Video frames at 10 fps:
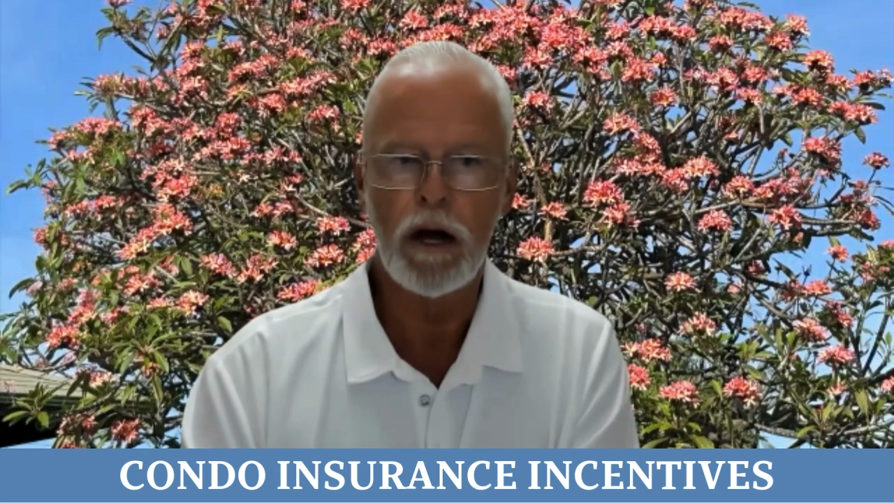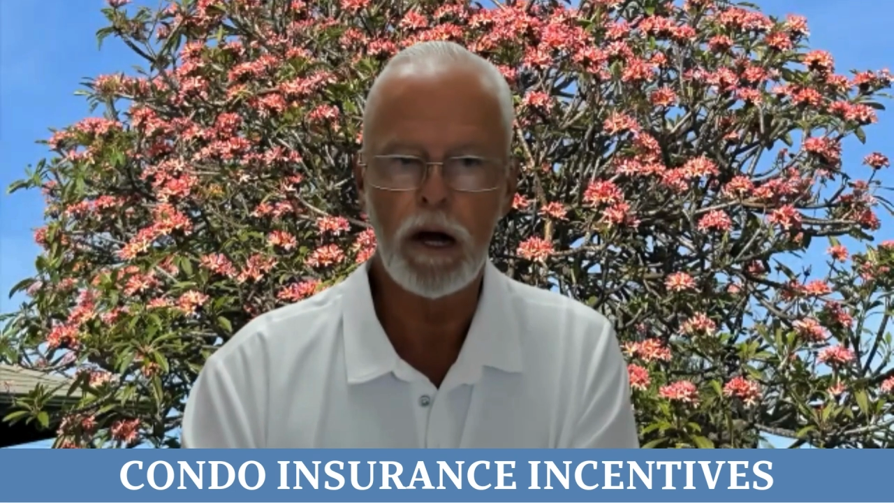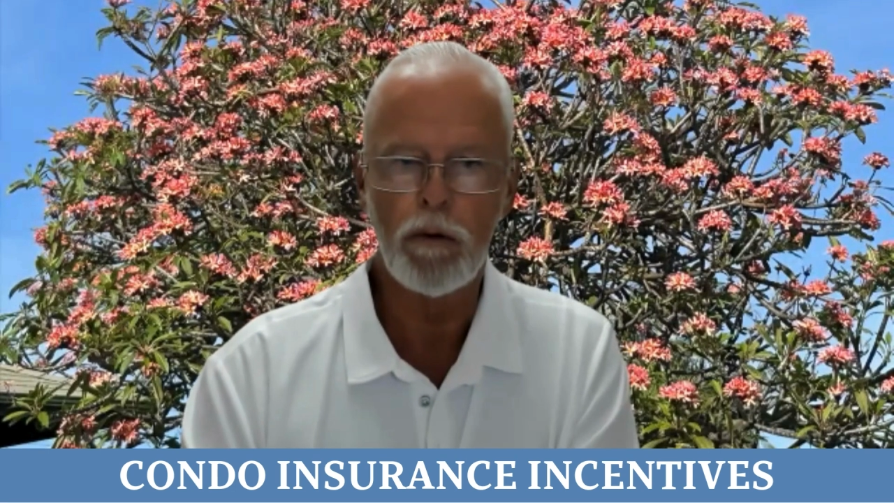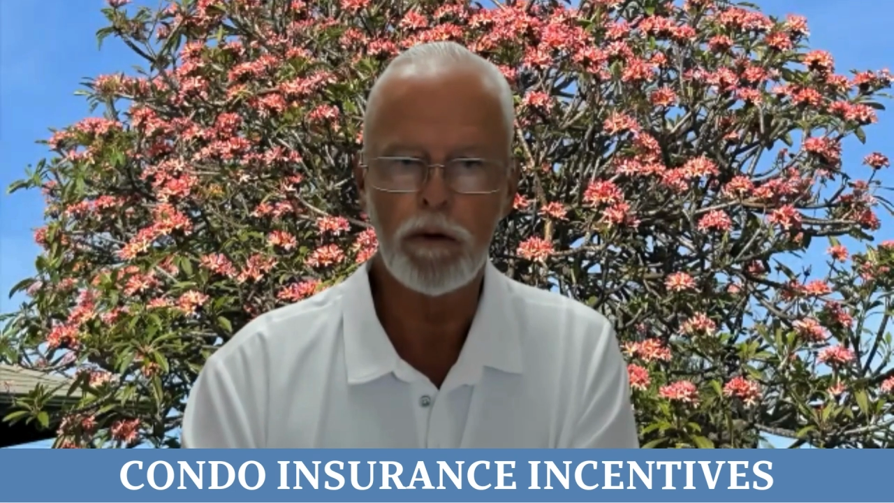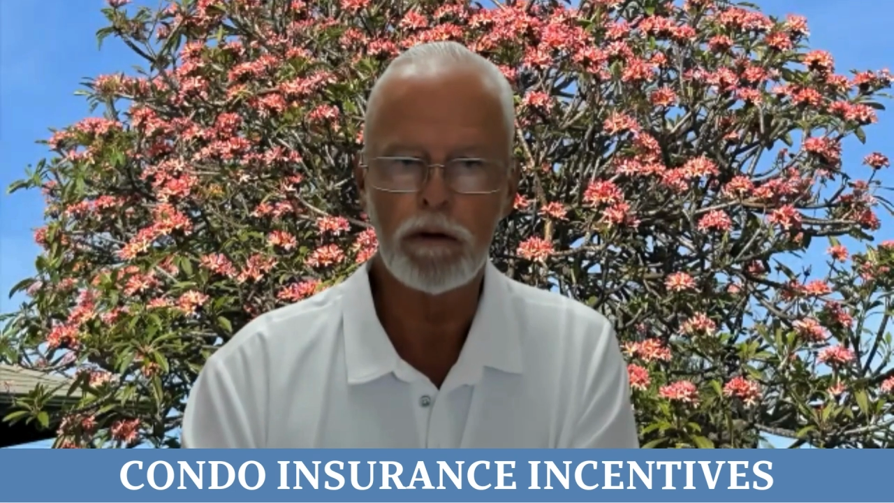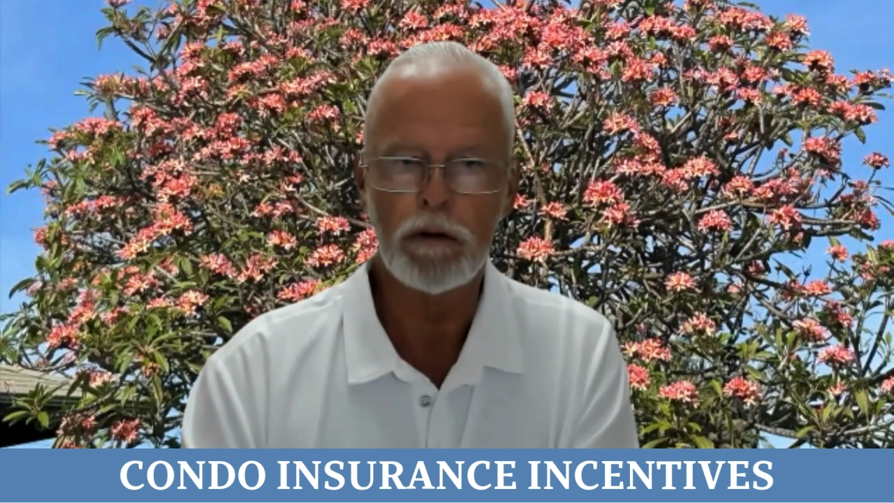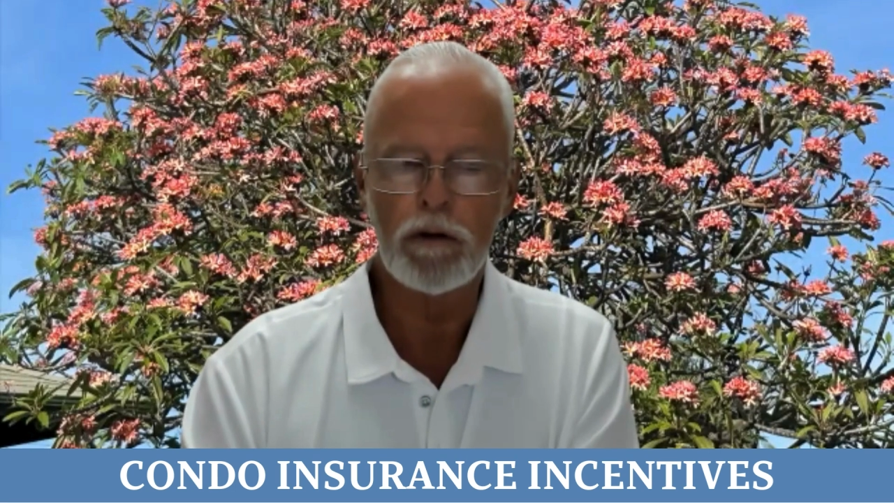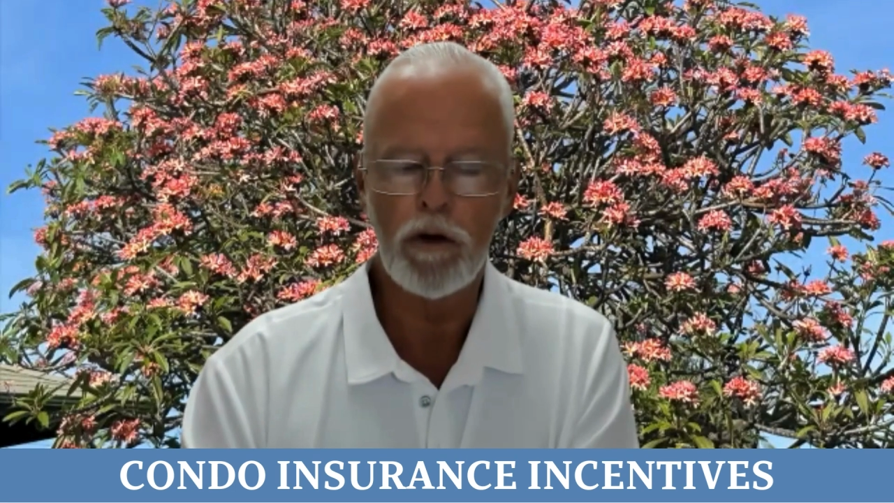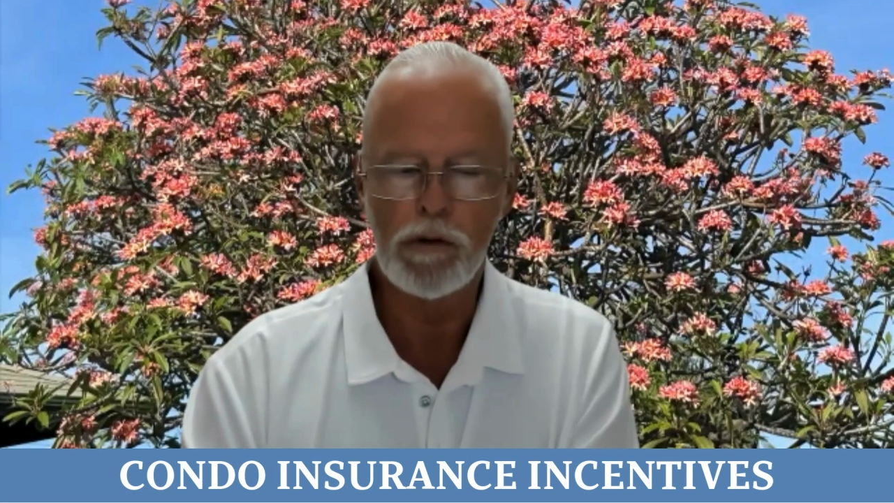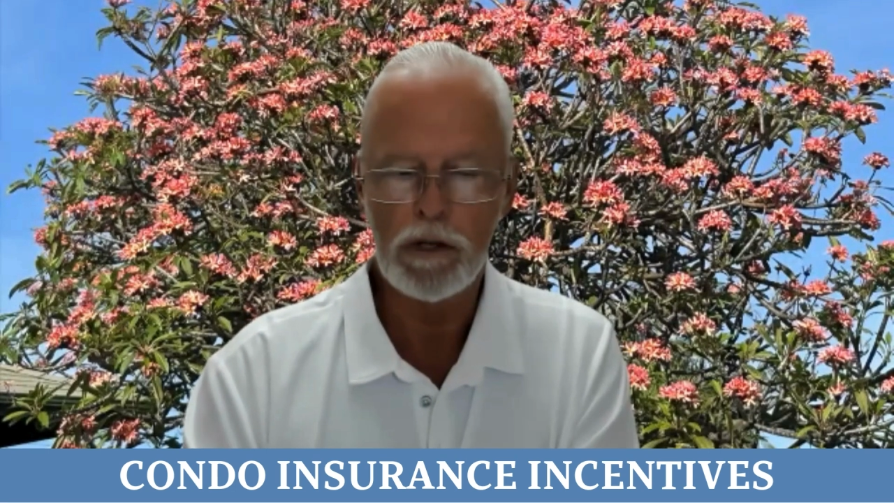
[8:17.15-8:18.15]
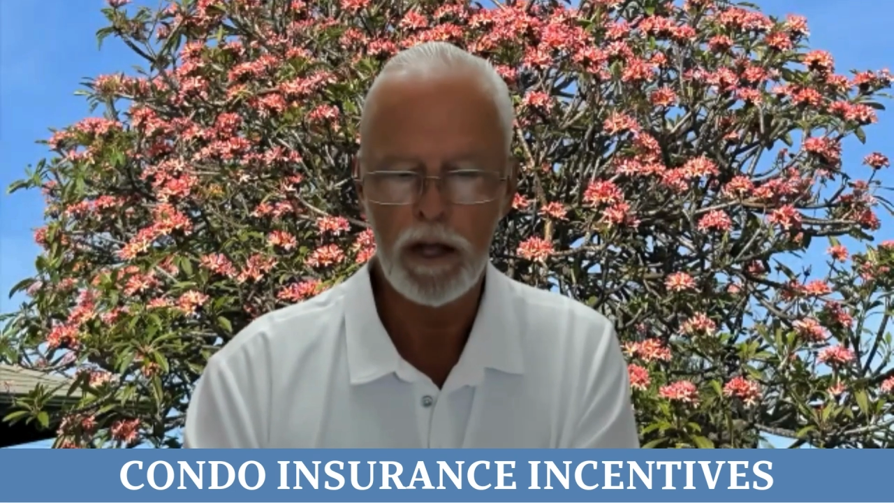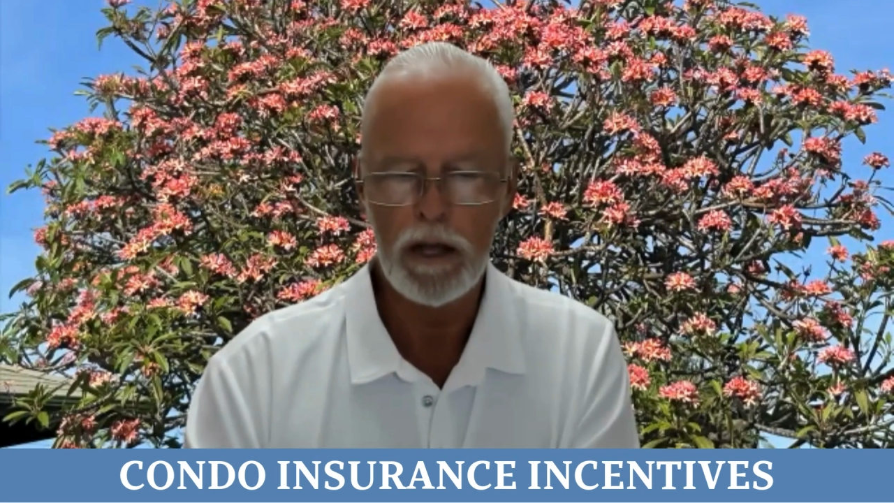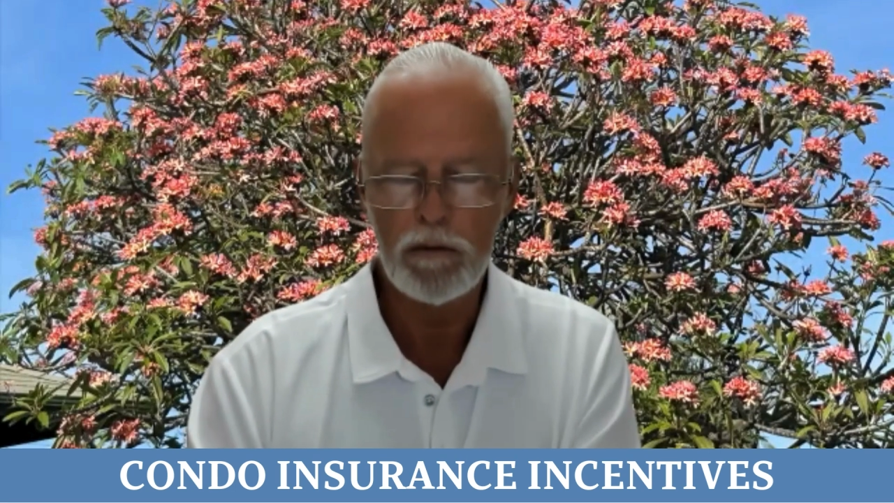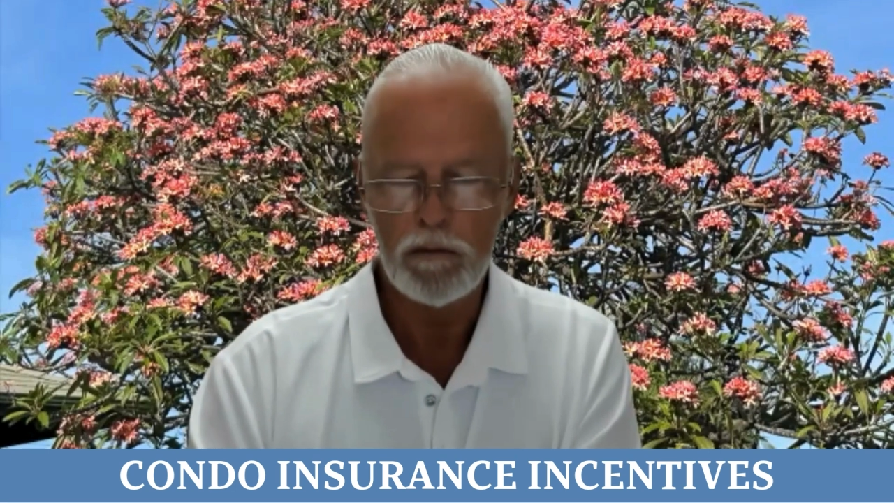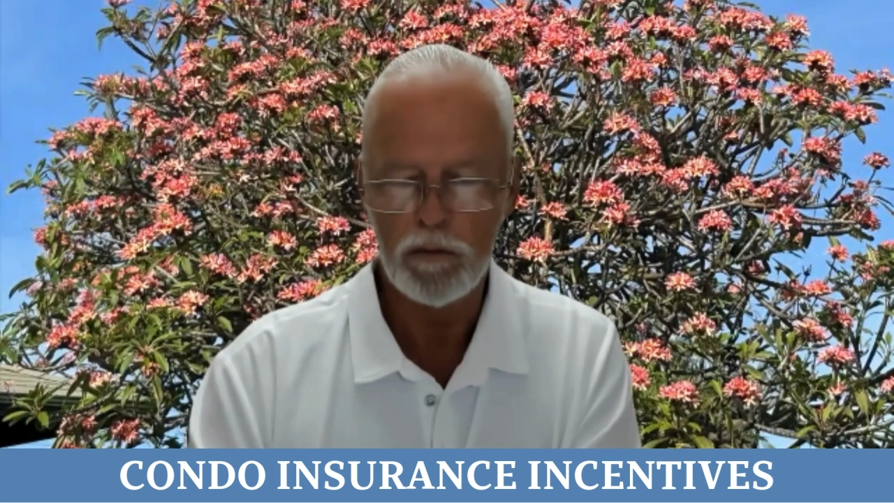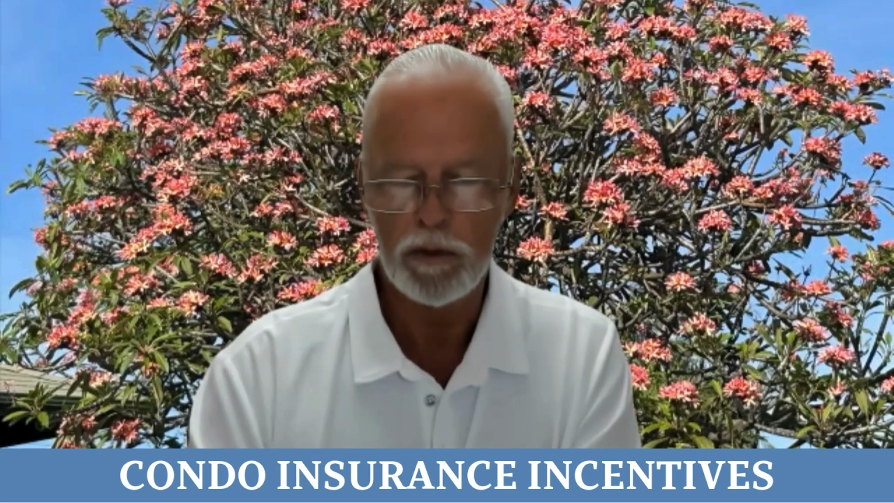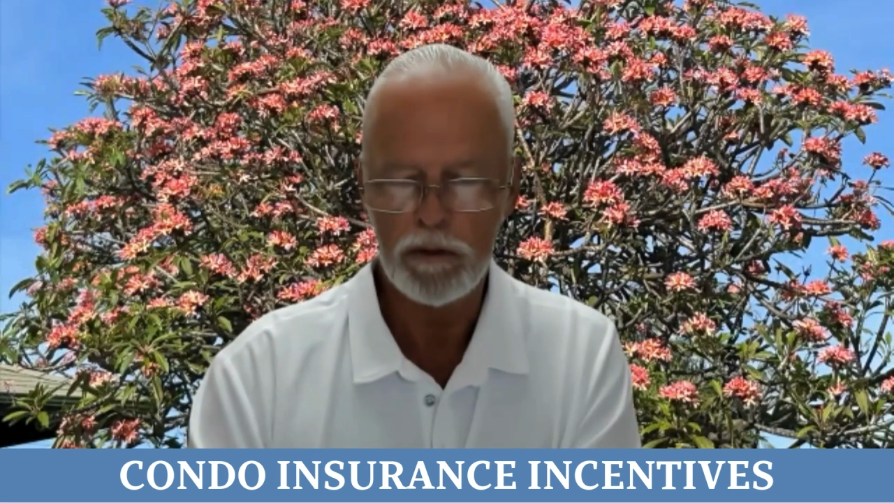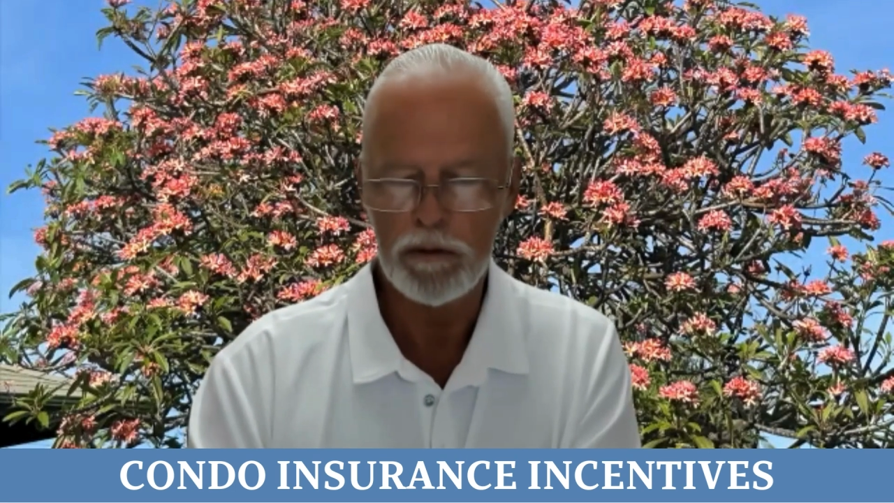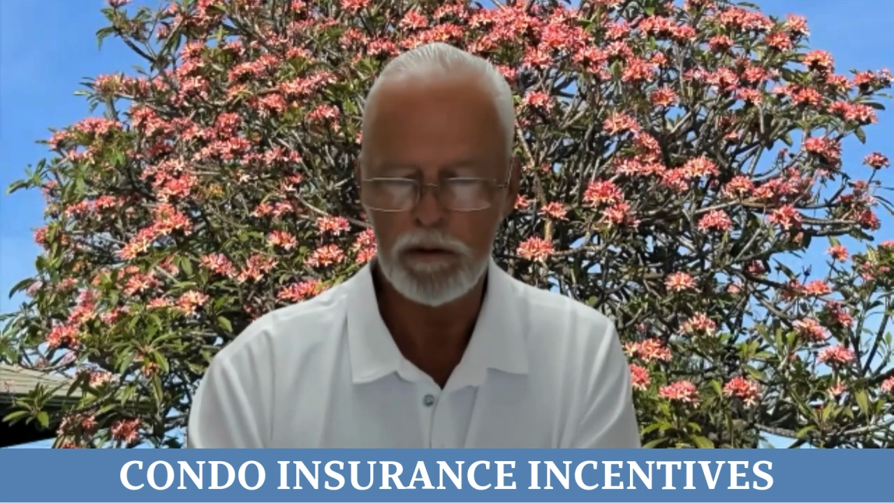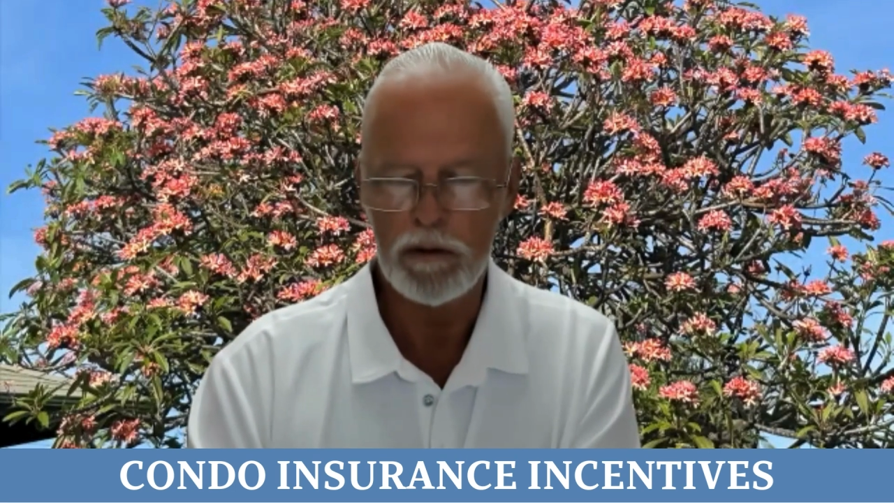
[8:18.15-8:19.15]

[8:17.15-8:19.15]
our coastline with